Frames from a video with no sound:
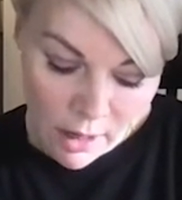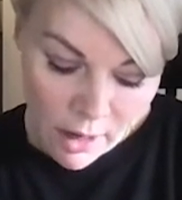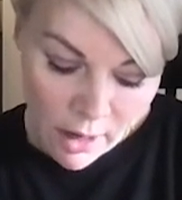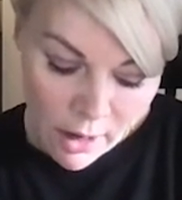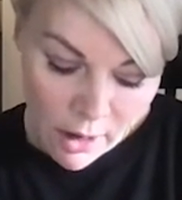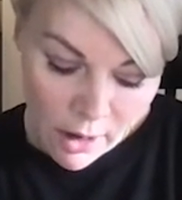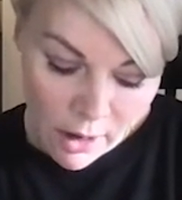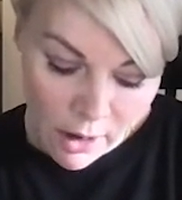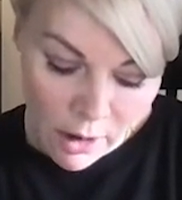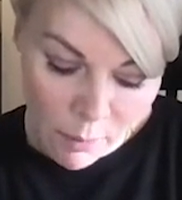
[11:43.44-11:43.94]

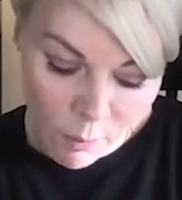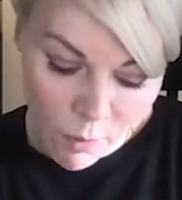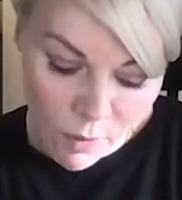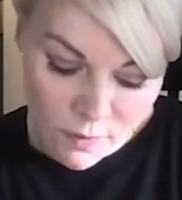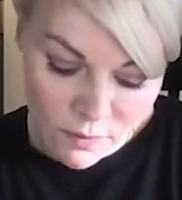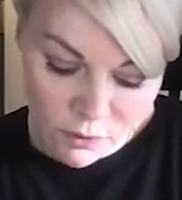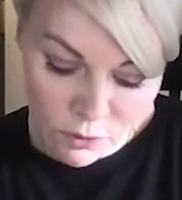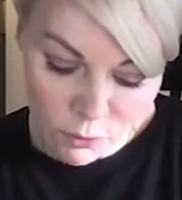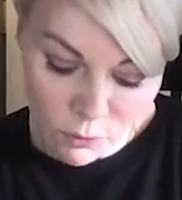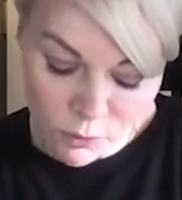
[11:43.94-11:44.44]

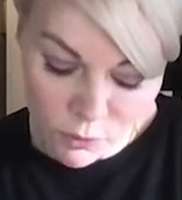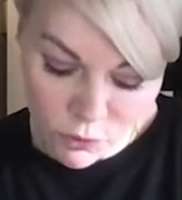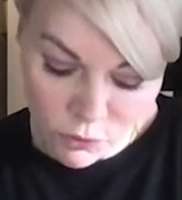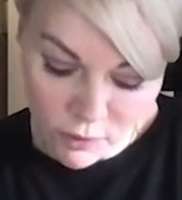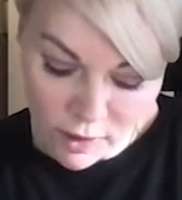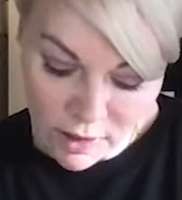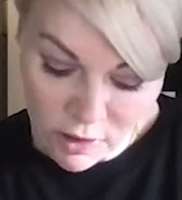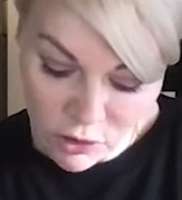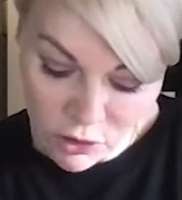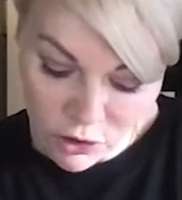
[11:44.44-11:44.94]
whilst Google
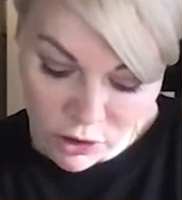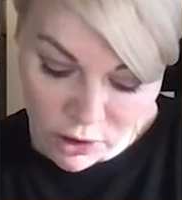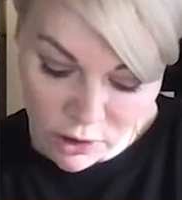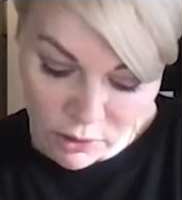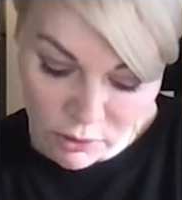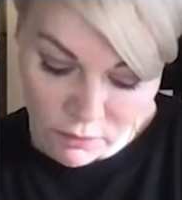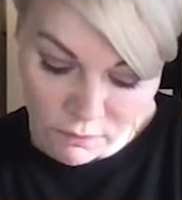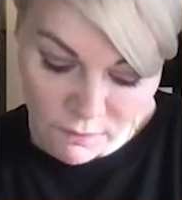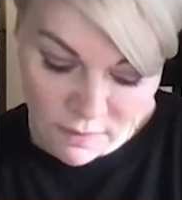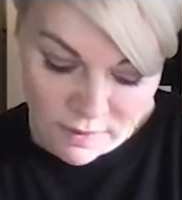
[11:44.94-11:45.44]
Trends
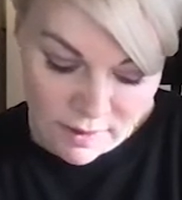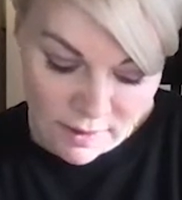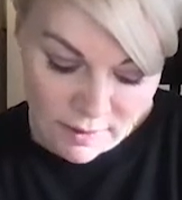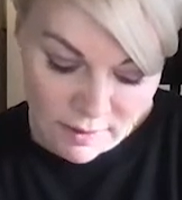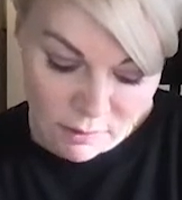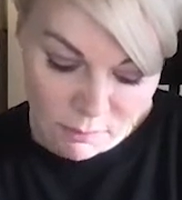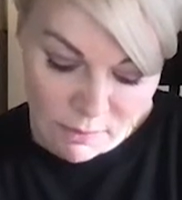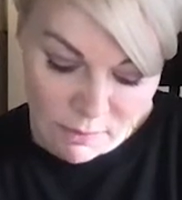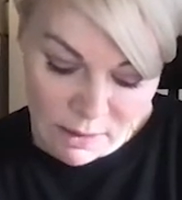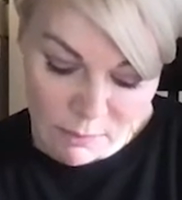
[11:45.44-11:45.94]
show that visits
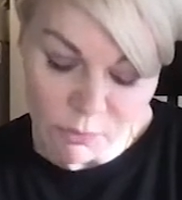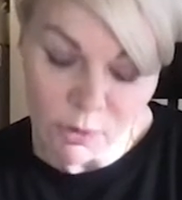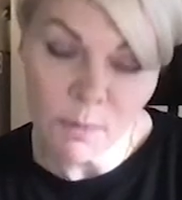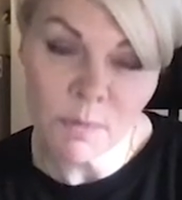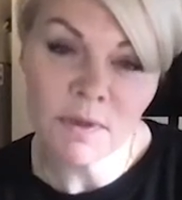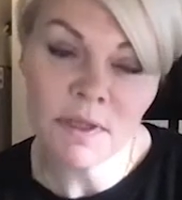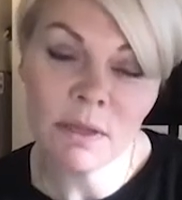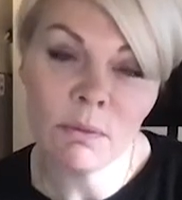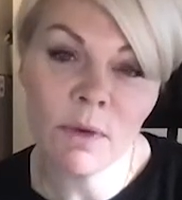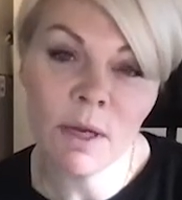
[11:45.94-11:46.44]
to main
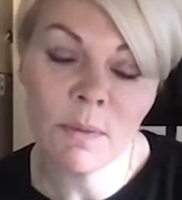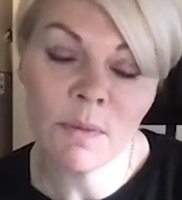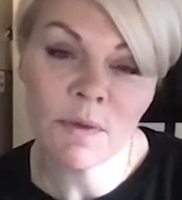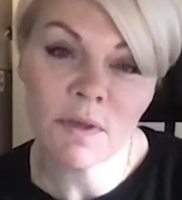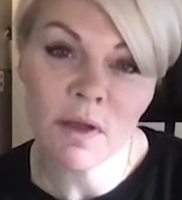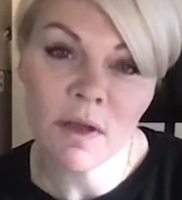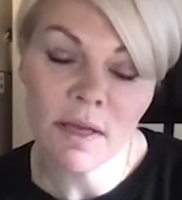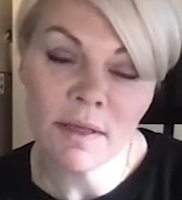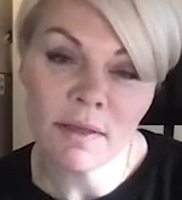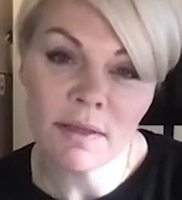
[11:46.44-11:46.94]
property
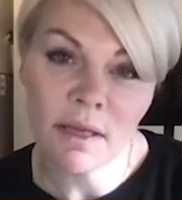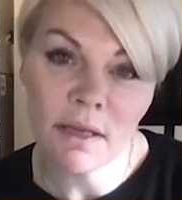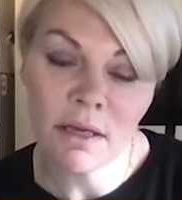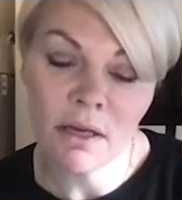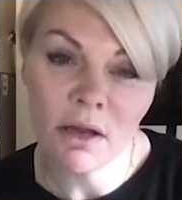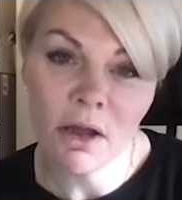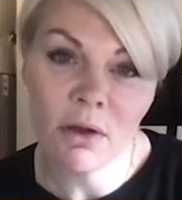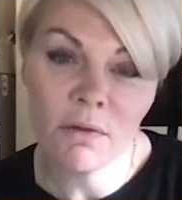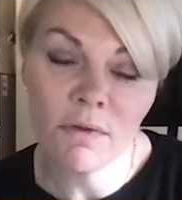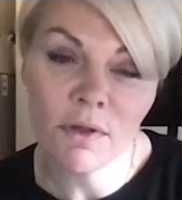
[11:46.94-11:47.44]
websites are
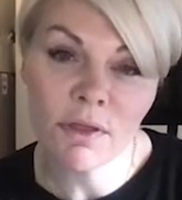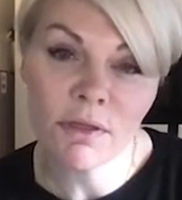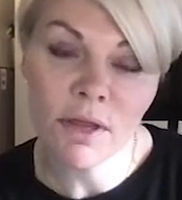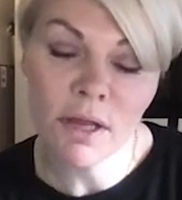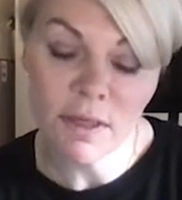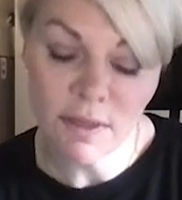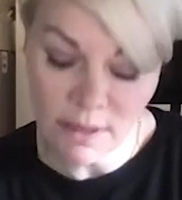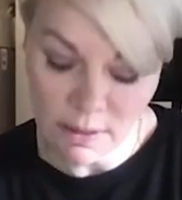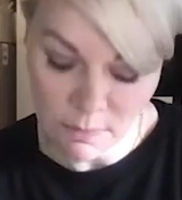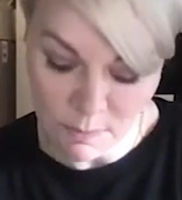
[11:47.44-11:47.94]
over
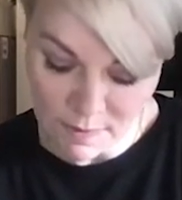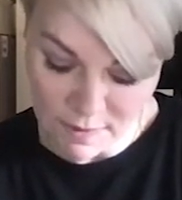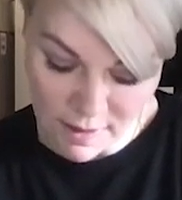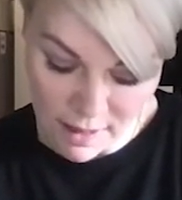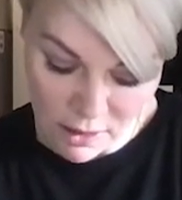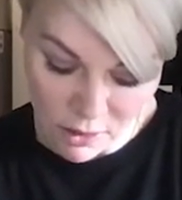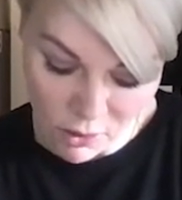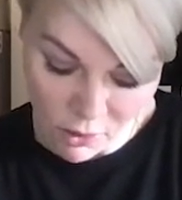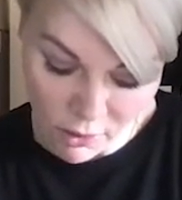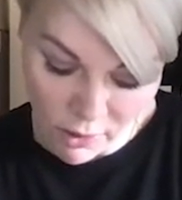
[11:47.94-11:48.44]

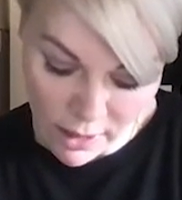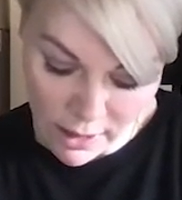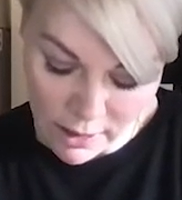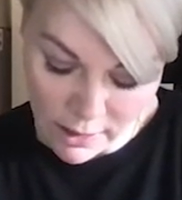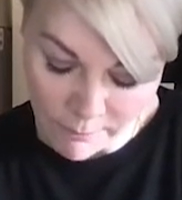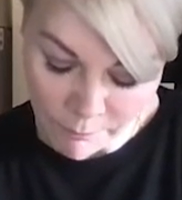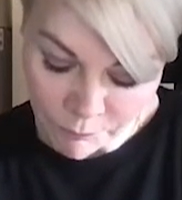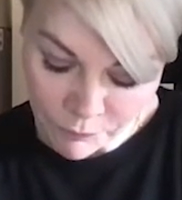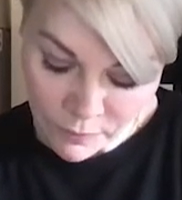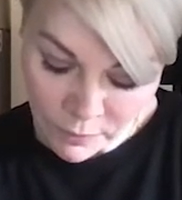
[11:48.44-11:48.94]
30%
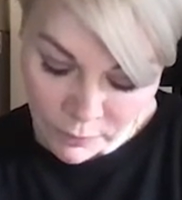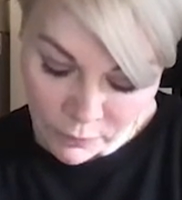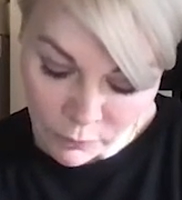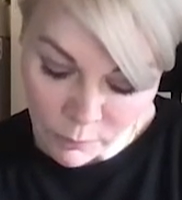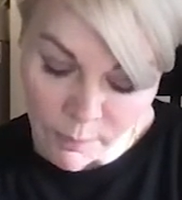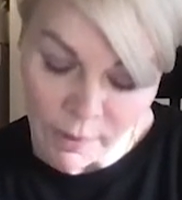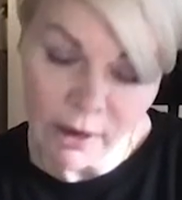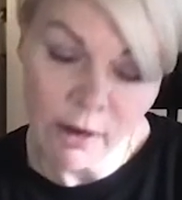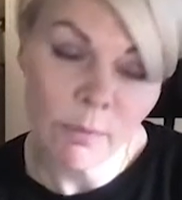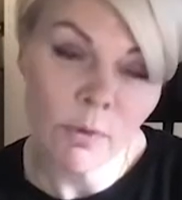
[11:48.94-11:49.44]
higher,
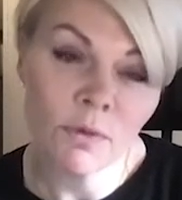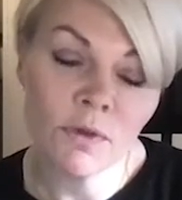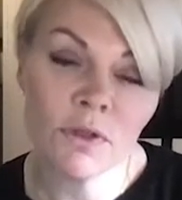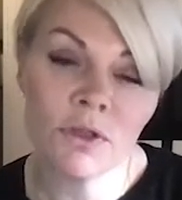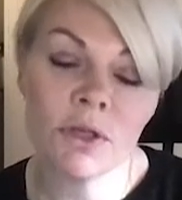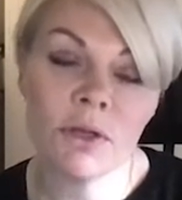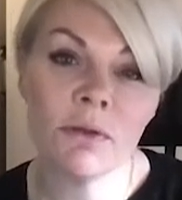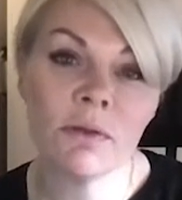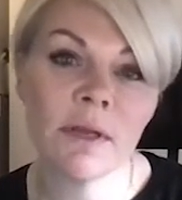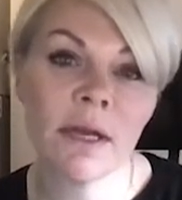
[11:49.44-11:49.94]
comparable to
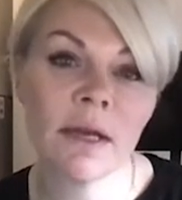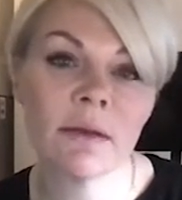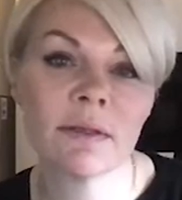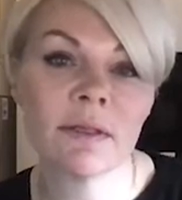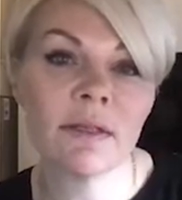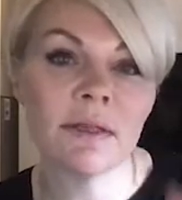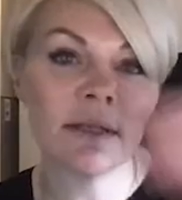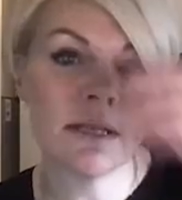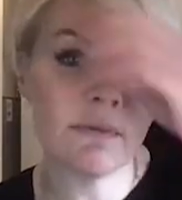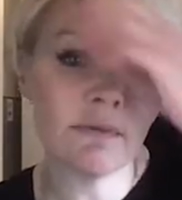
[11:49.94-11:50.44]

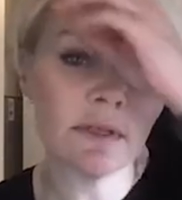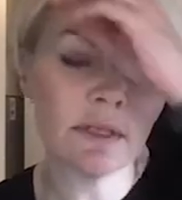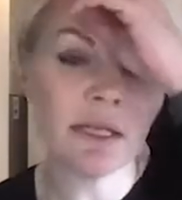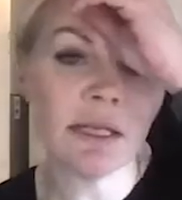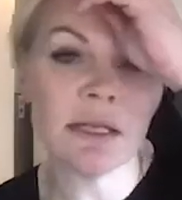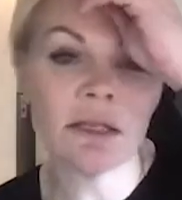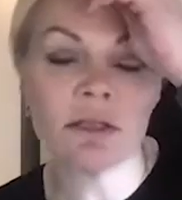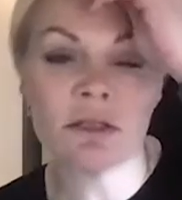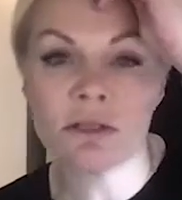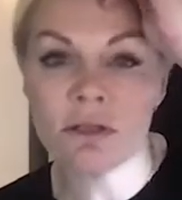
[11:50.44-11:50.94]

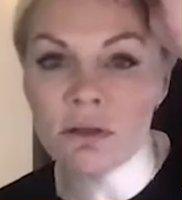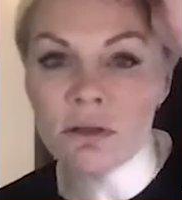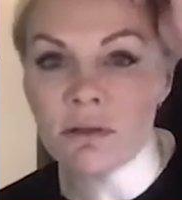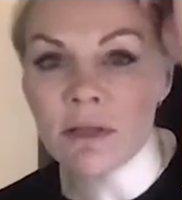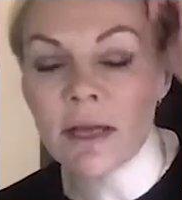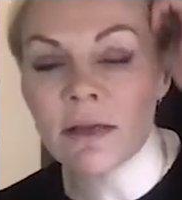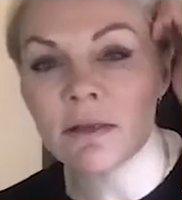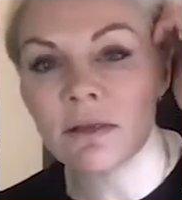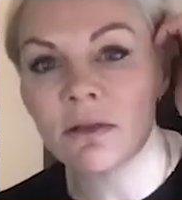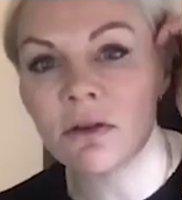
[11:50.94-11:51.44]
2017 to
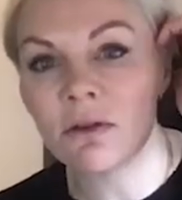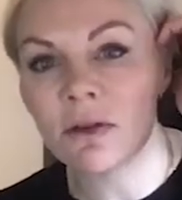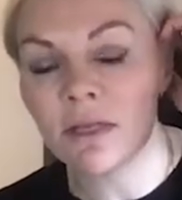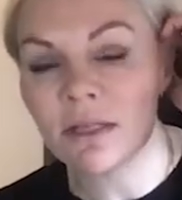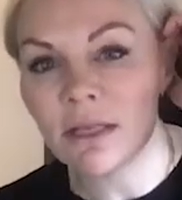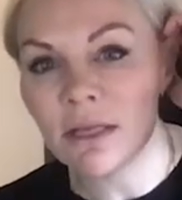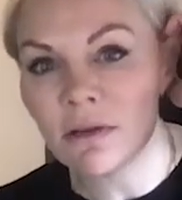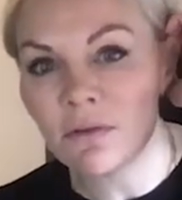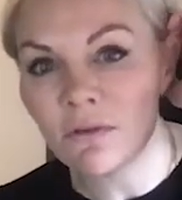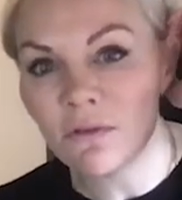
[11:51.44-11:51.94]

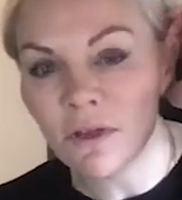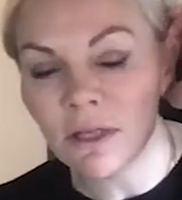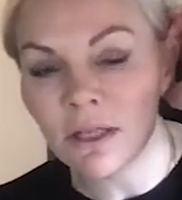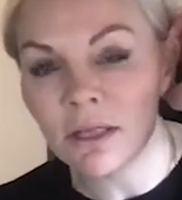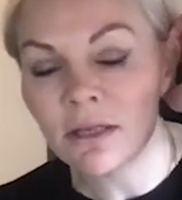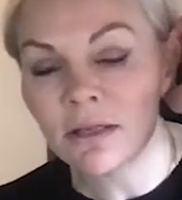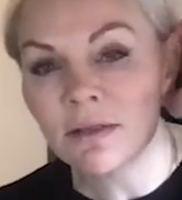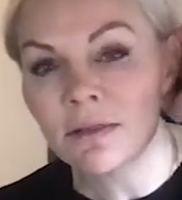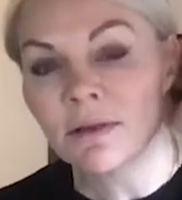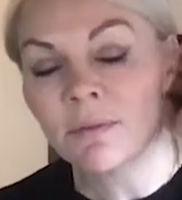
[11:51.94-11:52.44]
2019
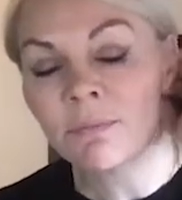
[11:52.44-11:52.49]
figures.